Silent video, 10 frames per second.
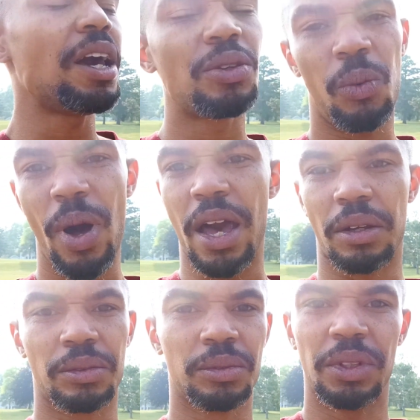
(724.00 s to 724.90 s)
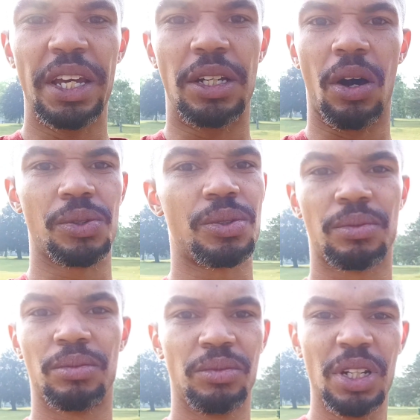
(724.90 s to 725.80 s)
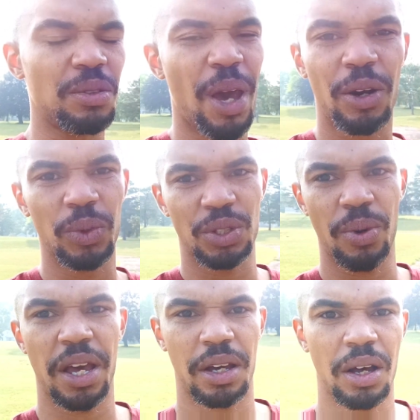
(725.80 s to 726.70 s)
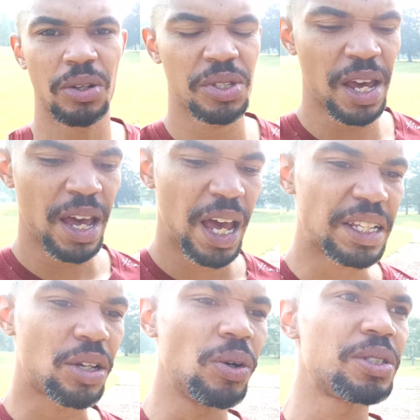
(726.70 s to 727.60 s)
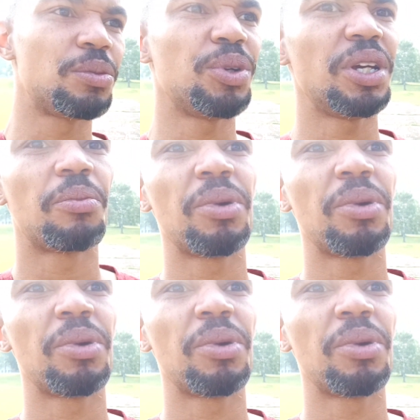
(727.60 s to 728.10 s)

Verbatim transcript: either way it goes. Doesn't matter which way it goes, it's going to be a